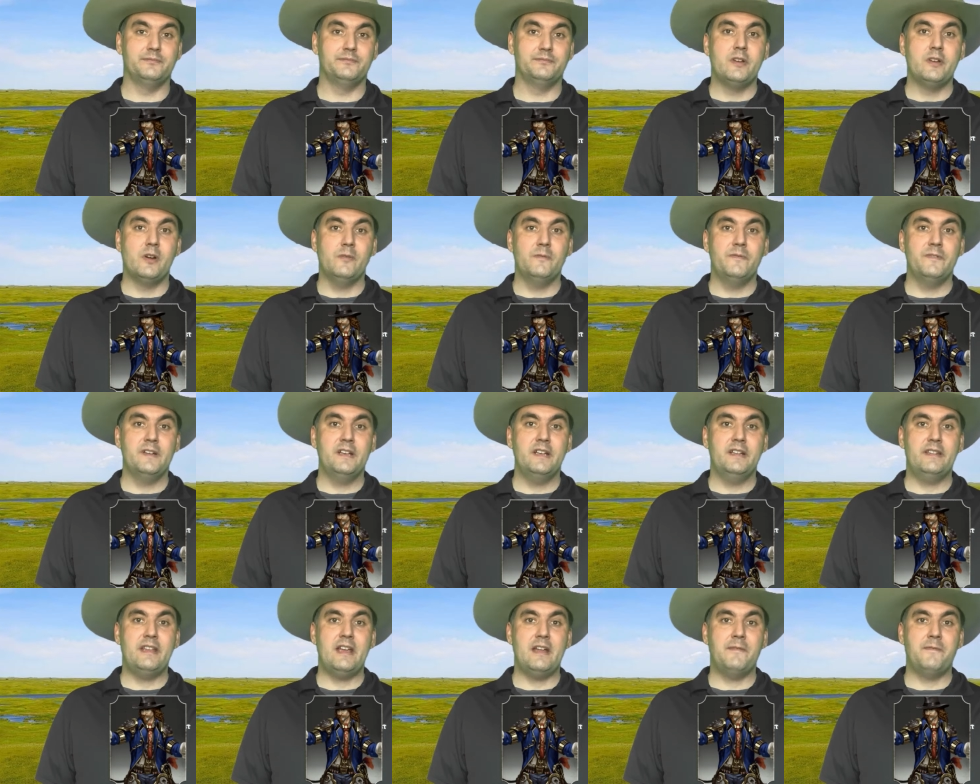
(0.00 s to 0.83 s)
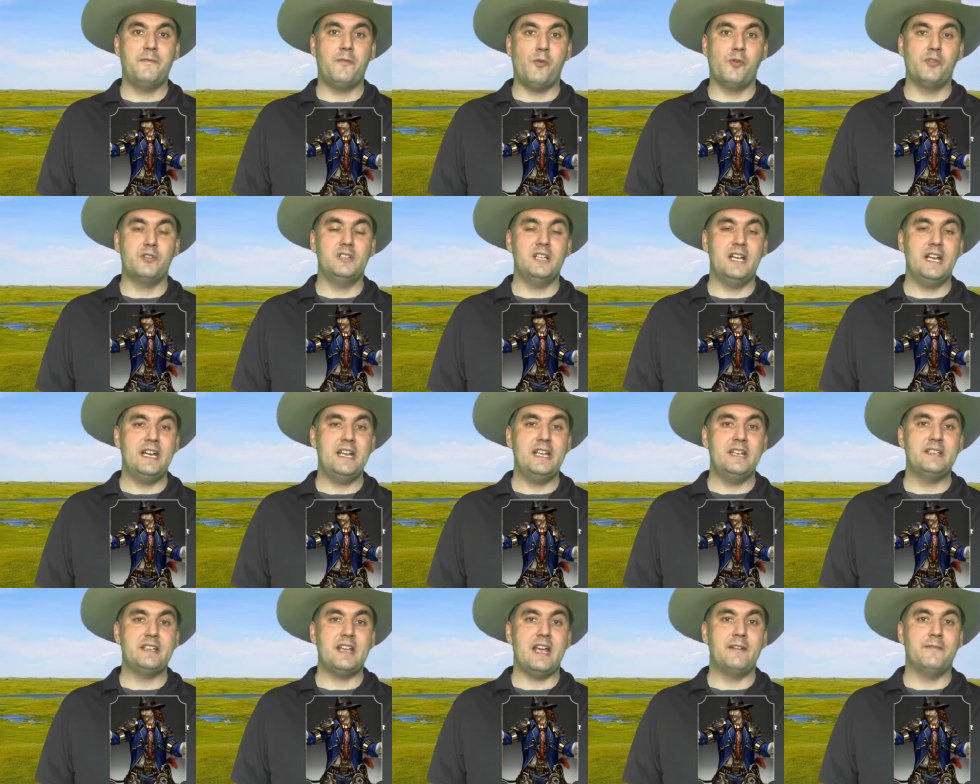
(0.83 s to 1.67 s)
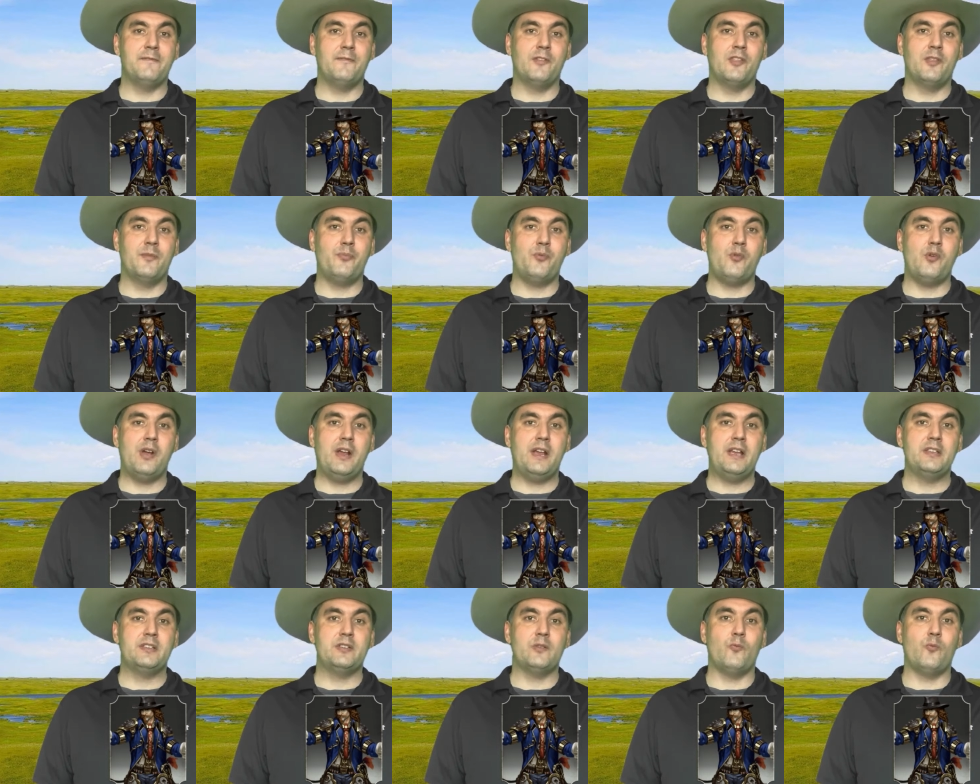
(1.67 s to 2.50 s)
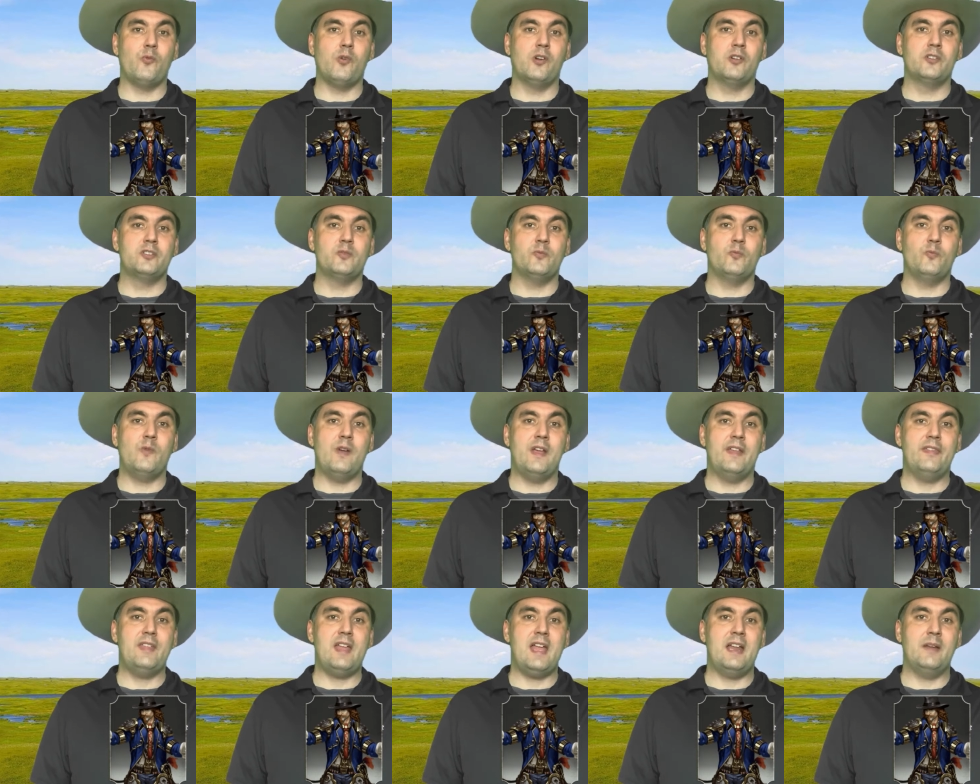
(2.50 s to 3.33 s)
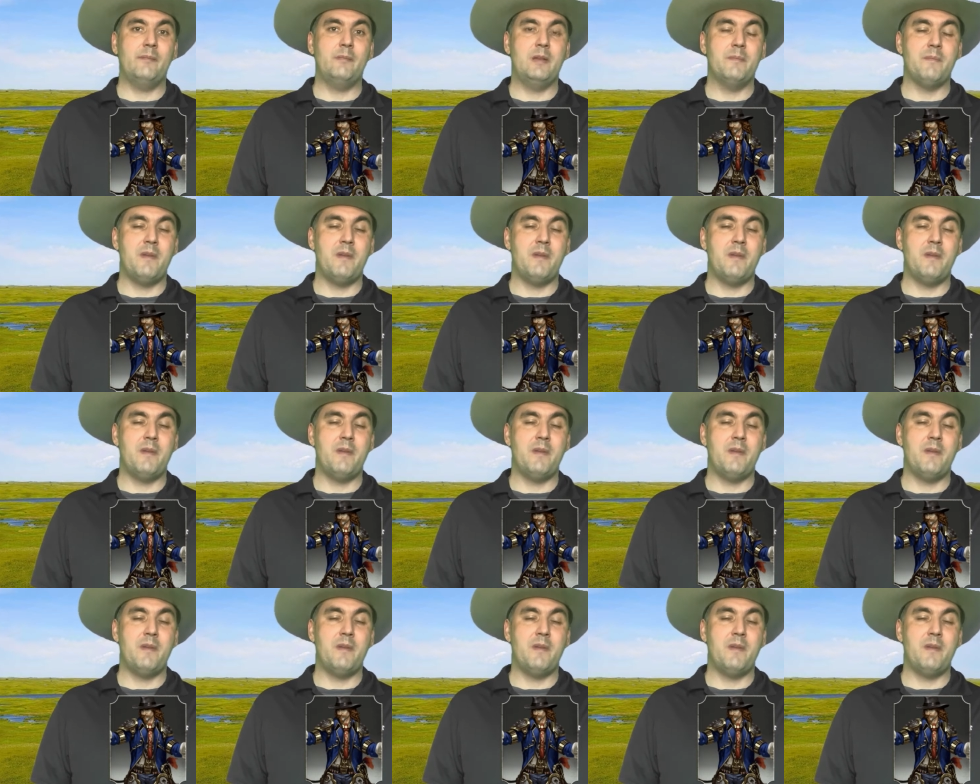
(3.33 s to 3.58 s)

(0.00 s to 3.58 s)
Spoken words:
Don't forget that for the ladies and for the boys works with enemy